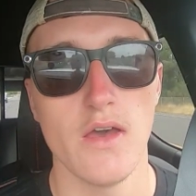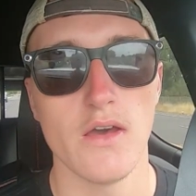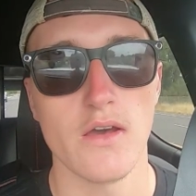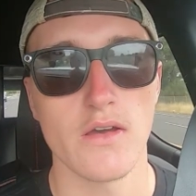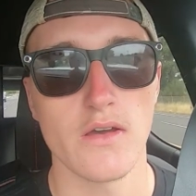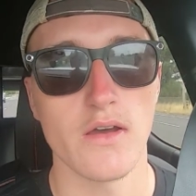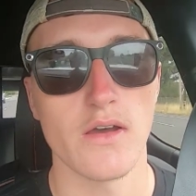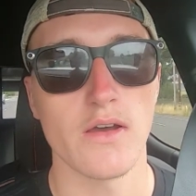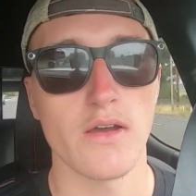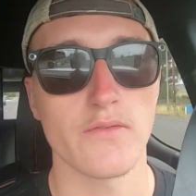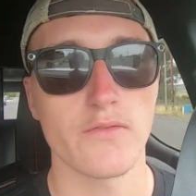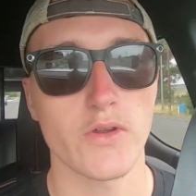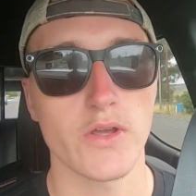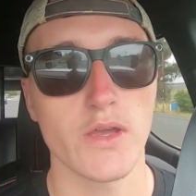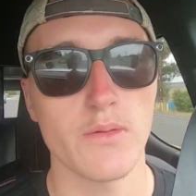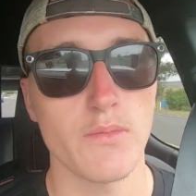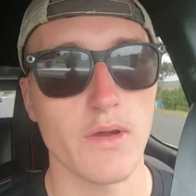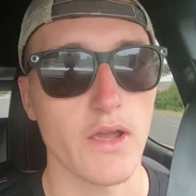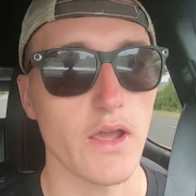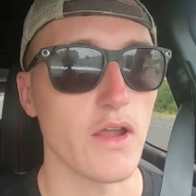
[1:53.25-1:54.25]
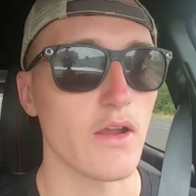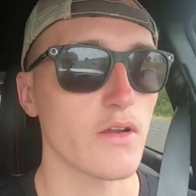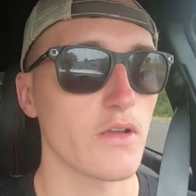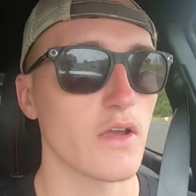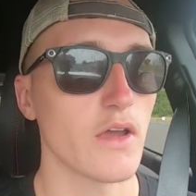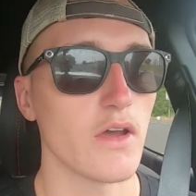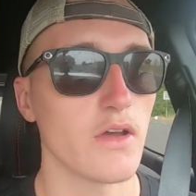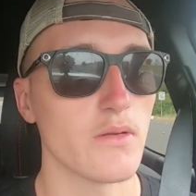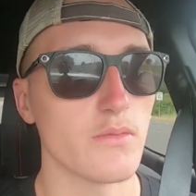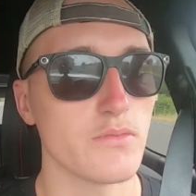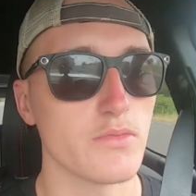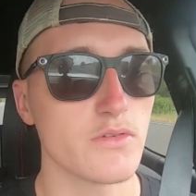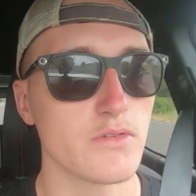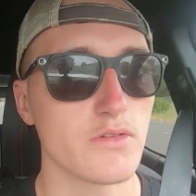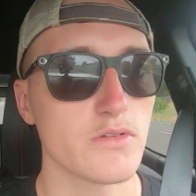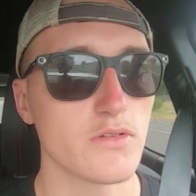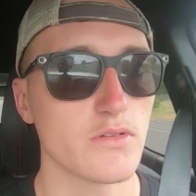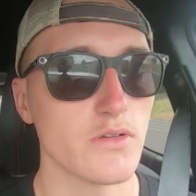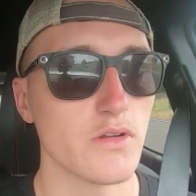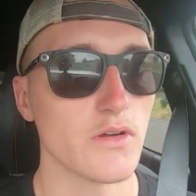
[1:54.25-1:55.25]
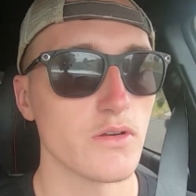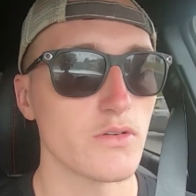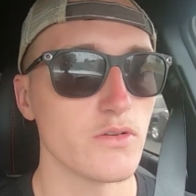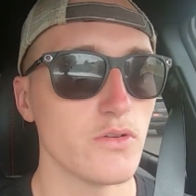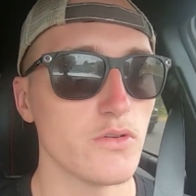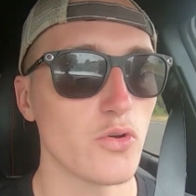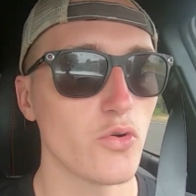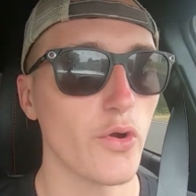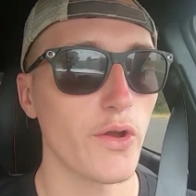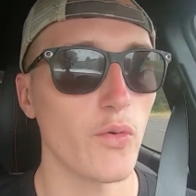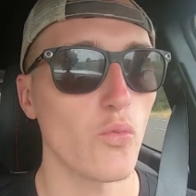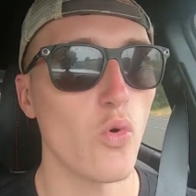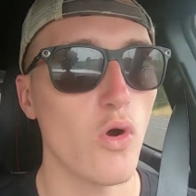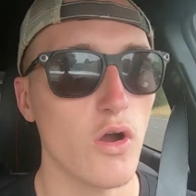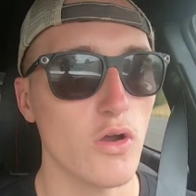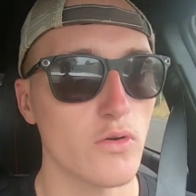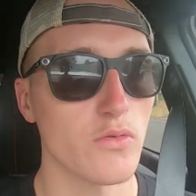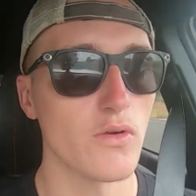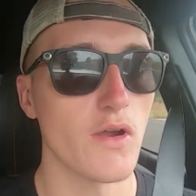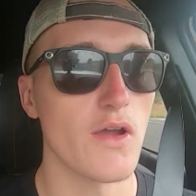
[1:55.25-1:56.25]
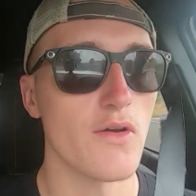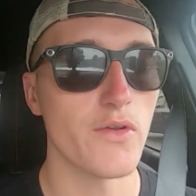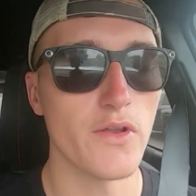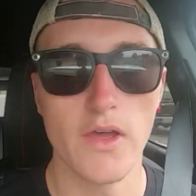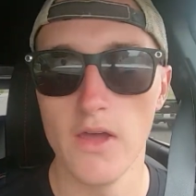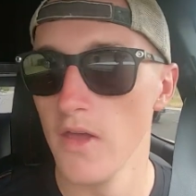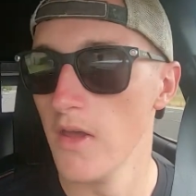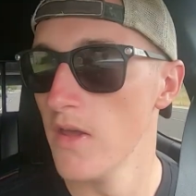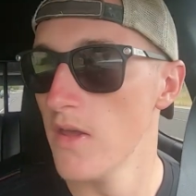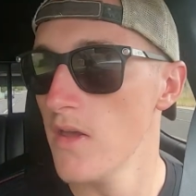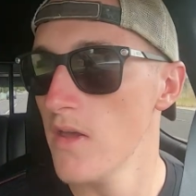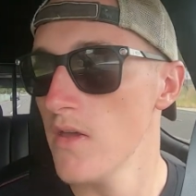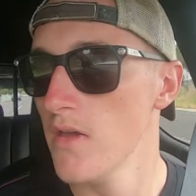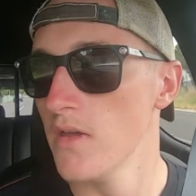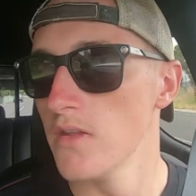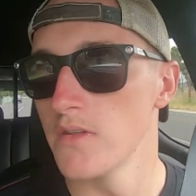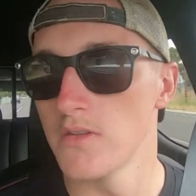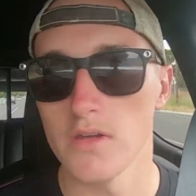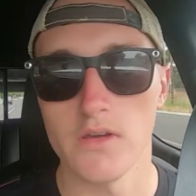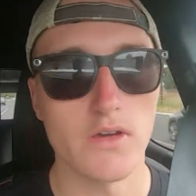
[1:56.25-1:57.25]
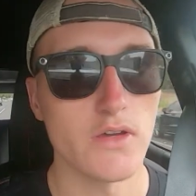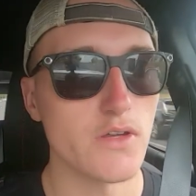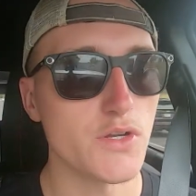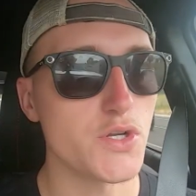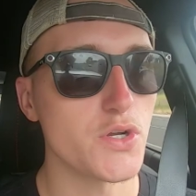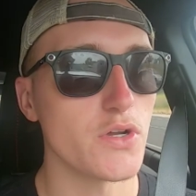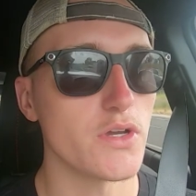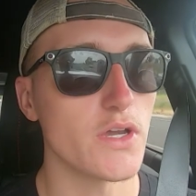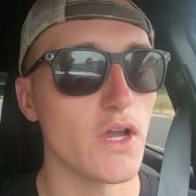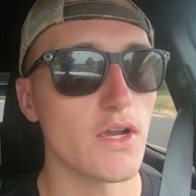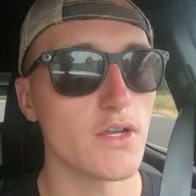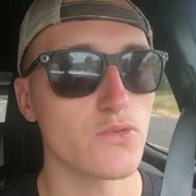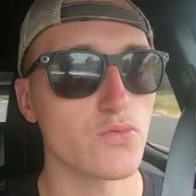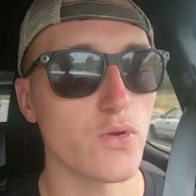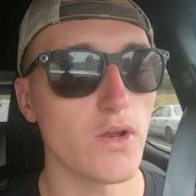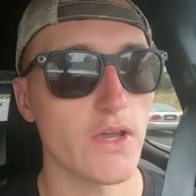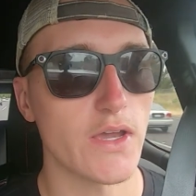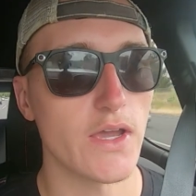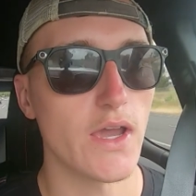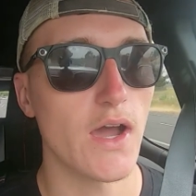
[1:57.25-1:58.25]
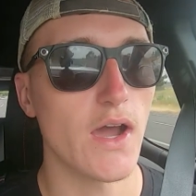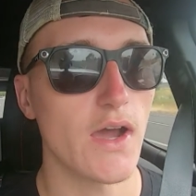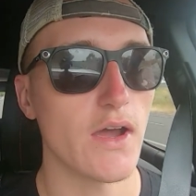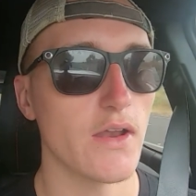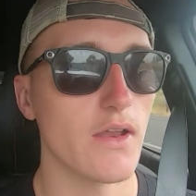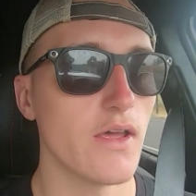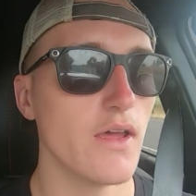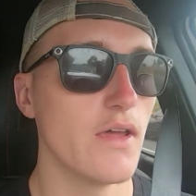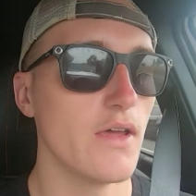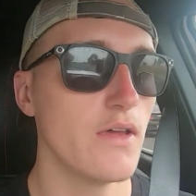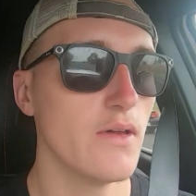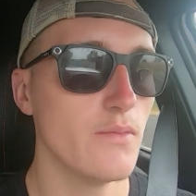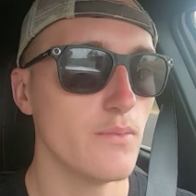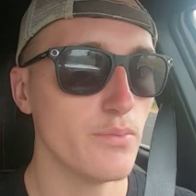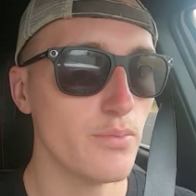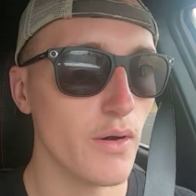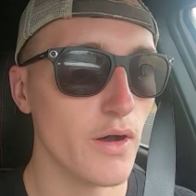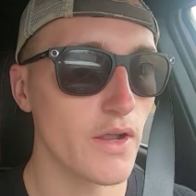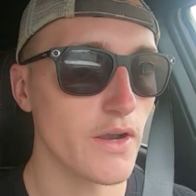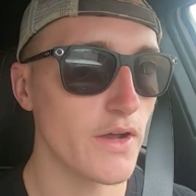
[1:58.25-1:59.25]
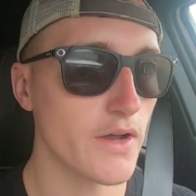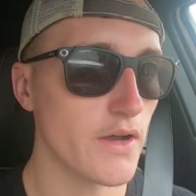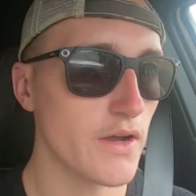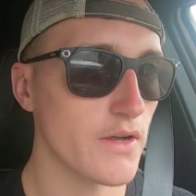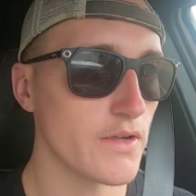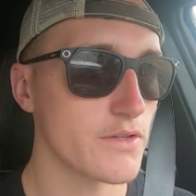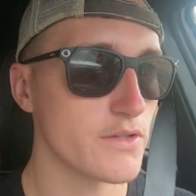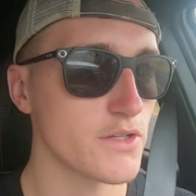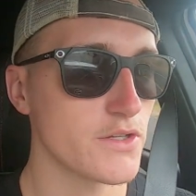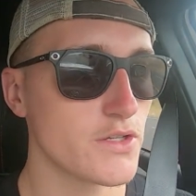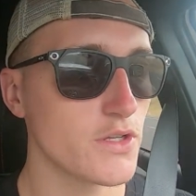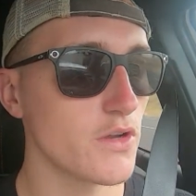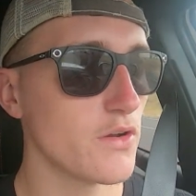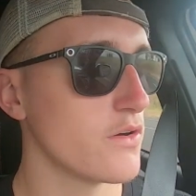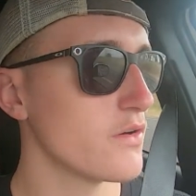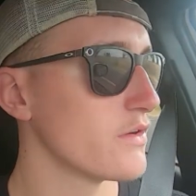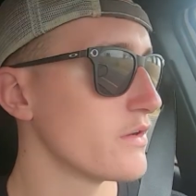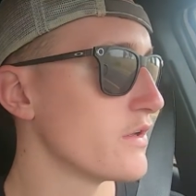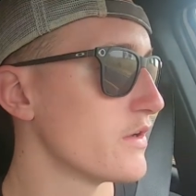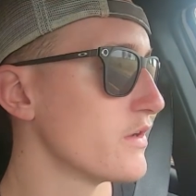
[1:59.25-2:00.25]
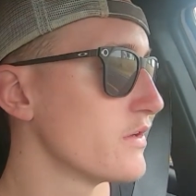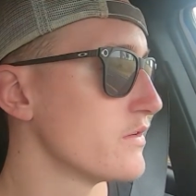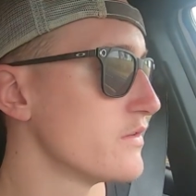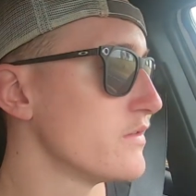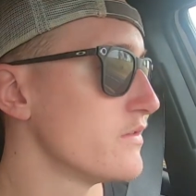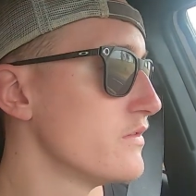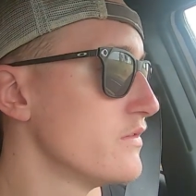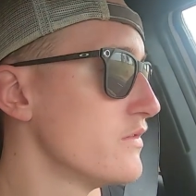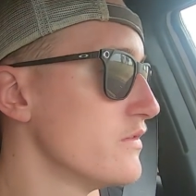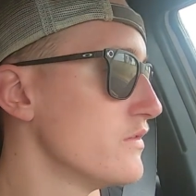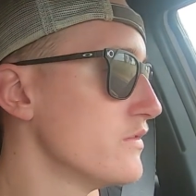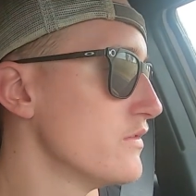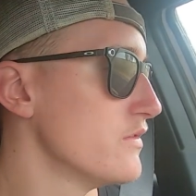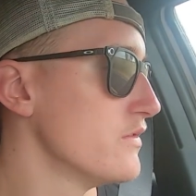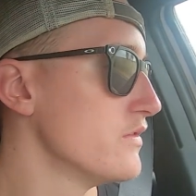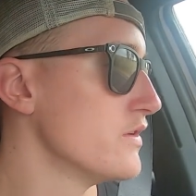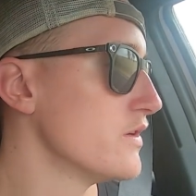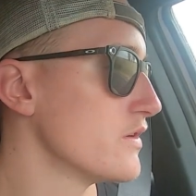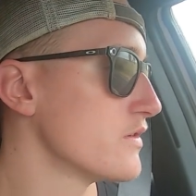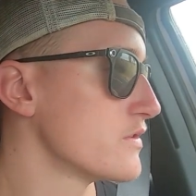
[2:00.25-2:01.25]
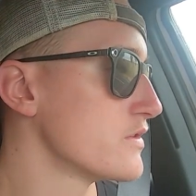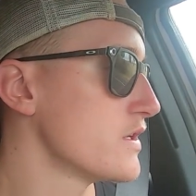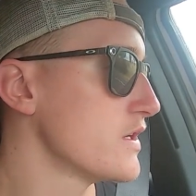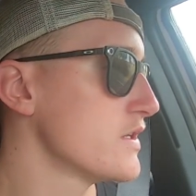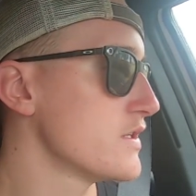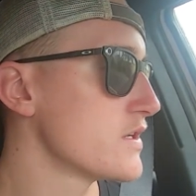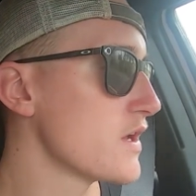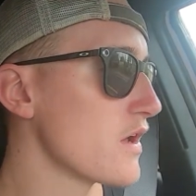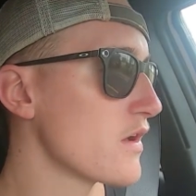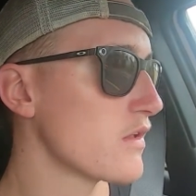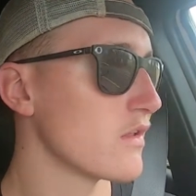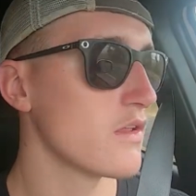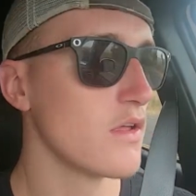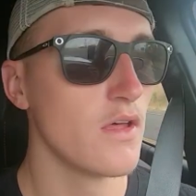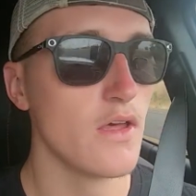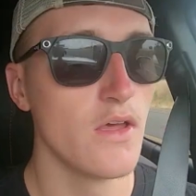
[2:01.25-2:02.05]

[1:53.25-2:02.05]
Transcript: after I get my hair cut, just, do a quick walk around to show you guys what I got. But just to go into detail,